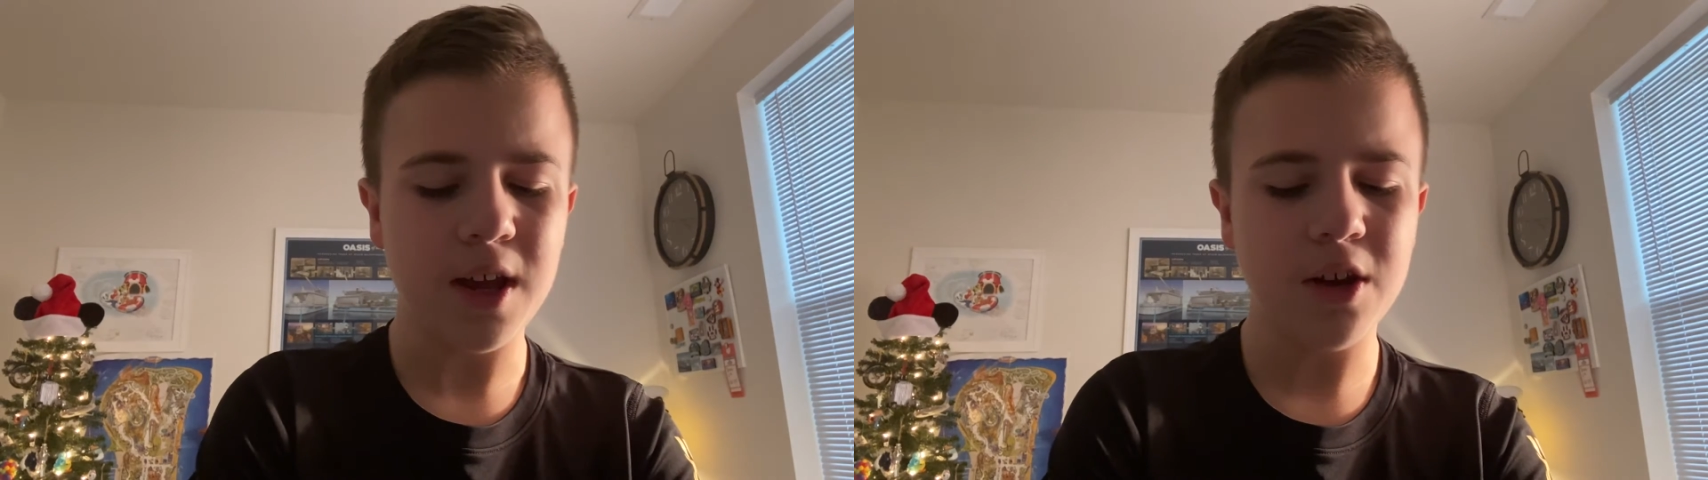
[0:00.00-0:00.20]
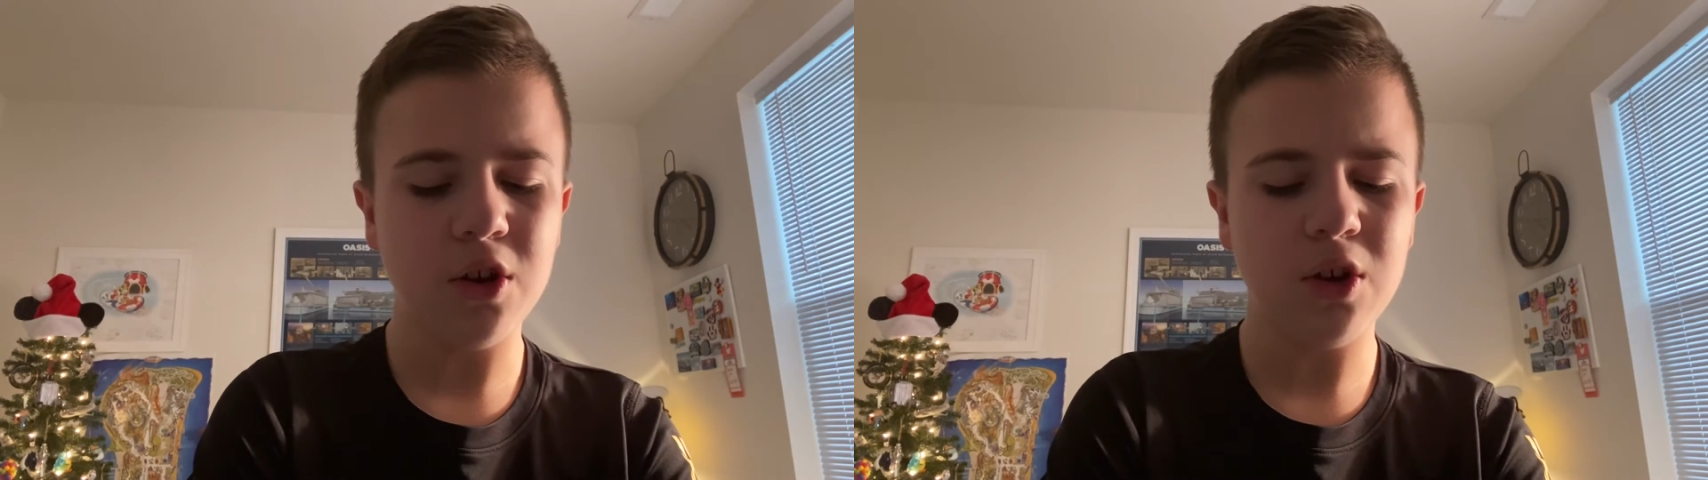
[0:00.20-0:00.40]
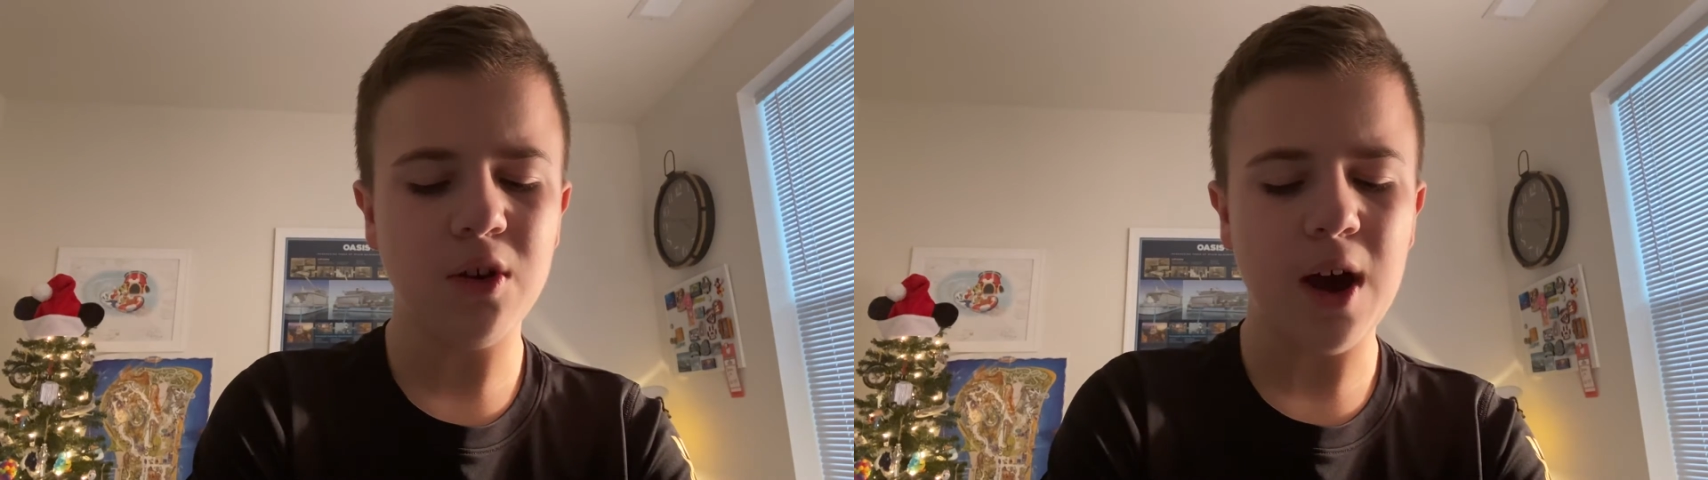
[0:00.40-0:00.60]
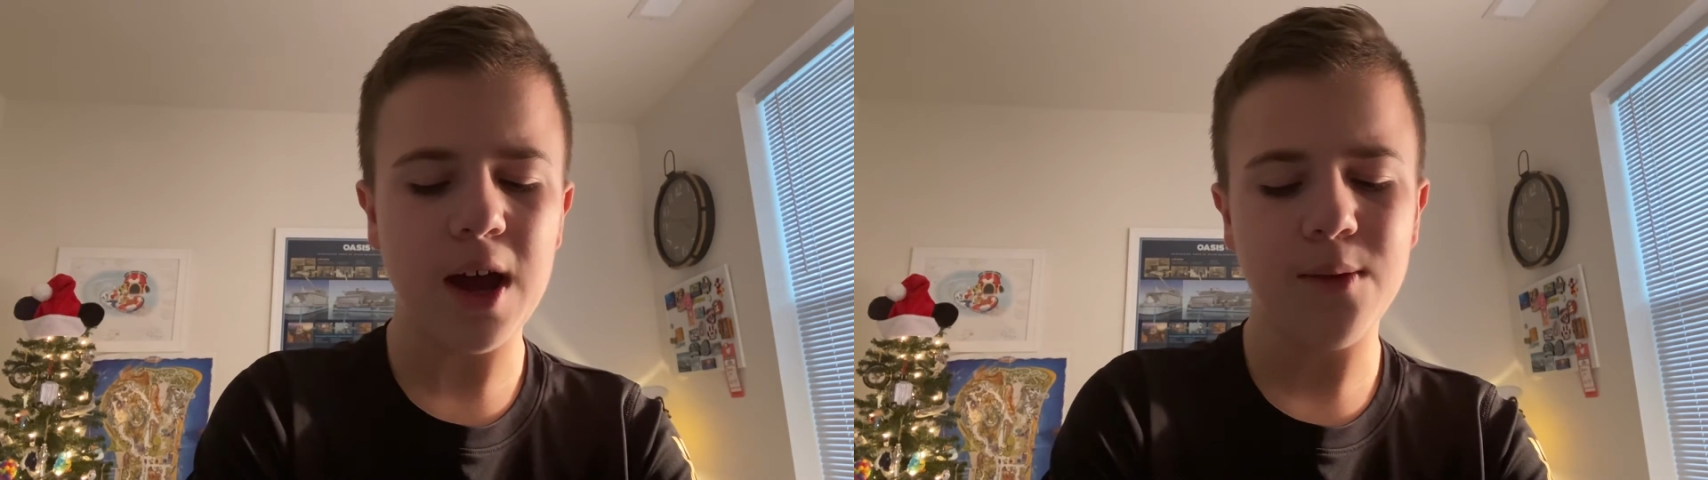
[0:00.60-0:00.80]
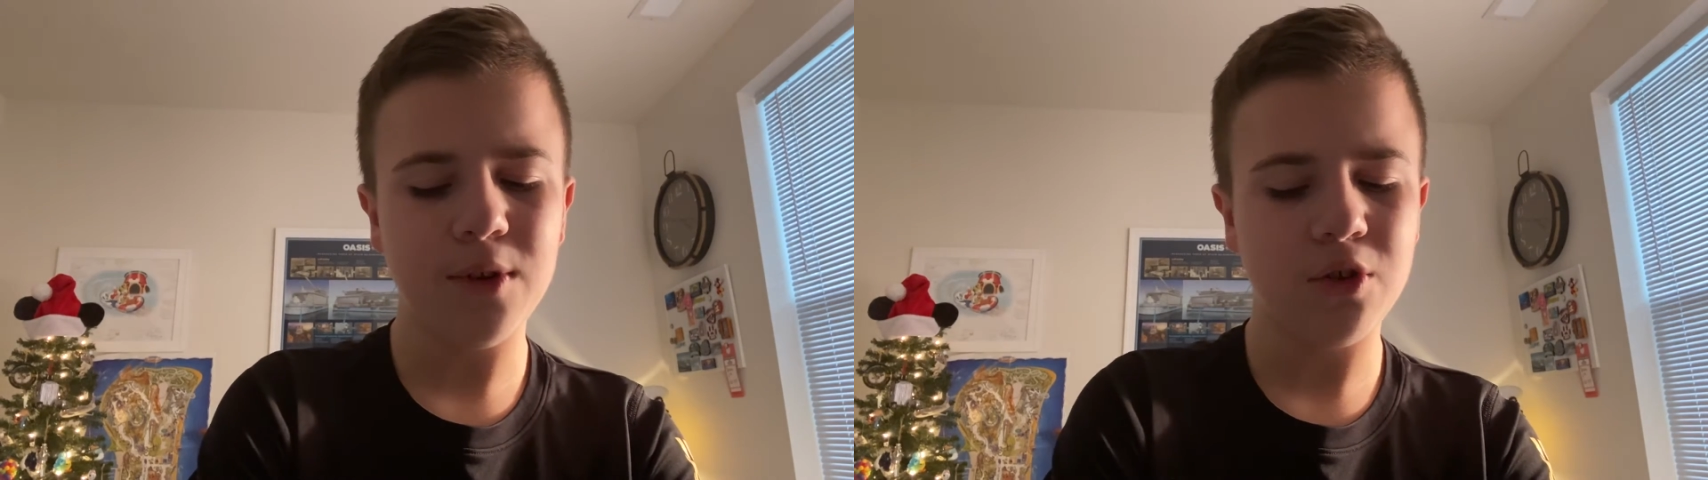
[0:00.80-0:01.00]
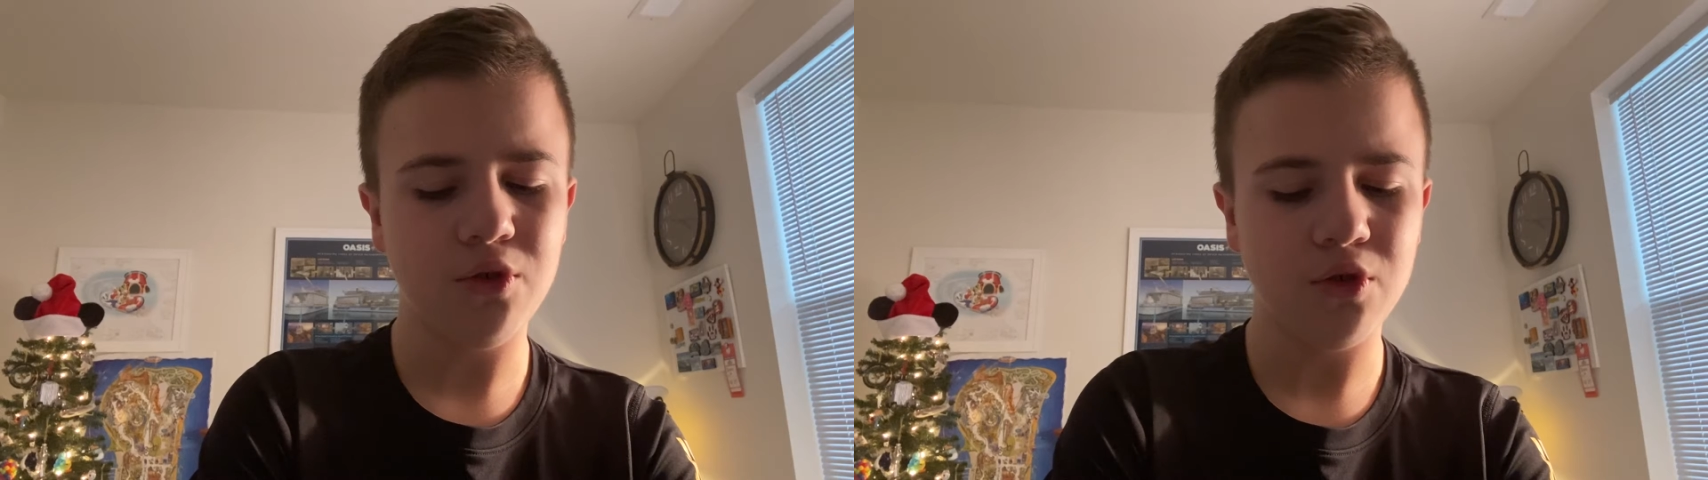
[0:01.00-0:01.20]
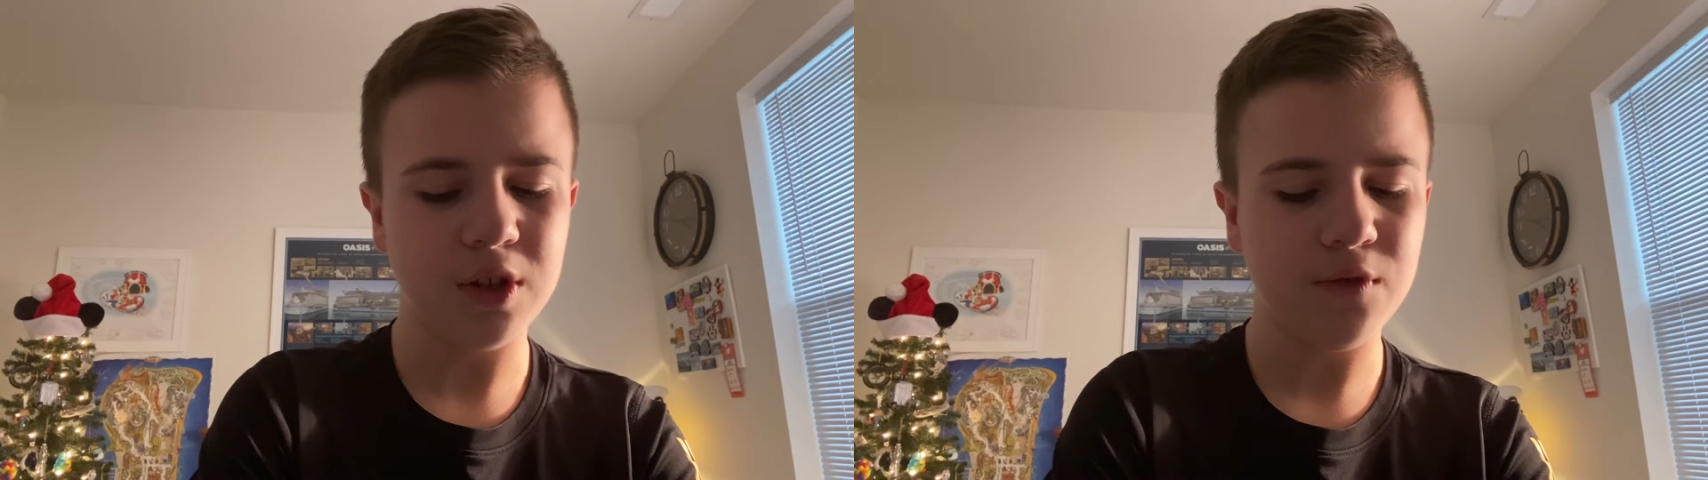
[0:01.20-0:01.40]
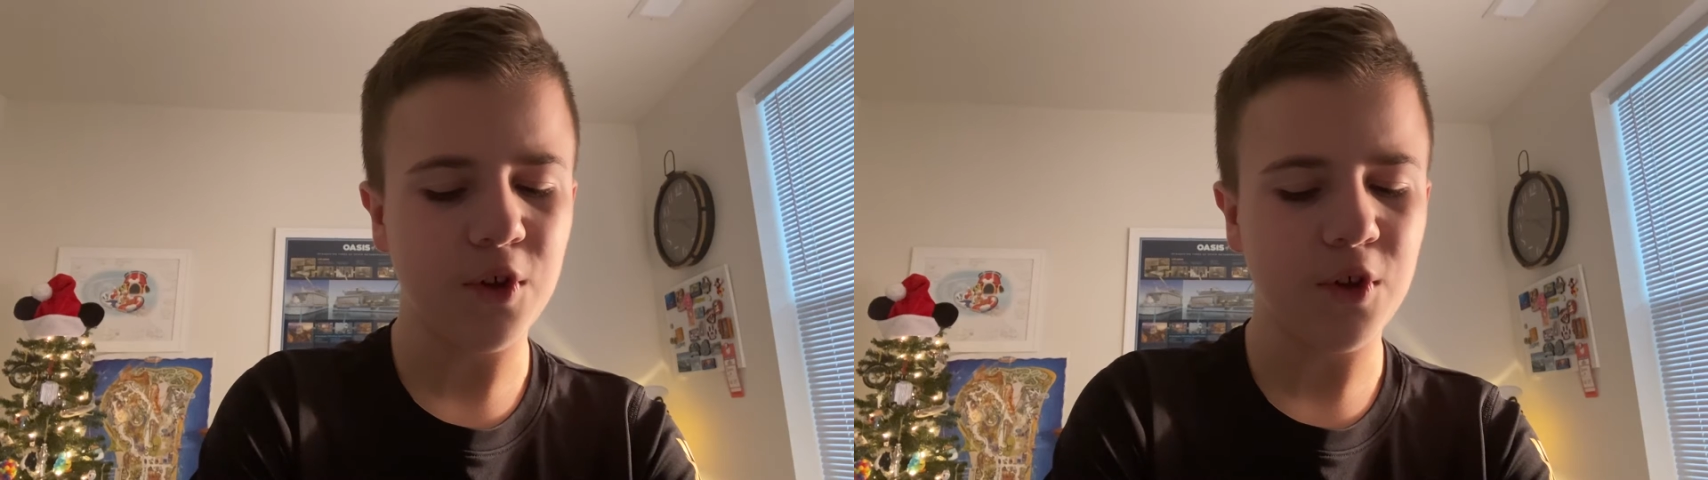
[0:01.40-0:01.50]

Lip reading: inner island cruises,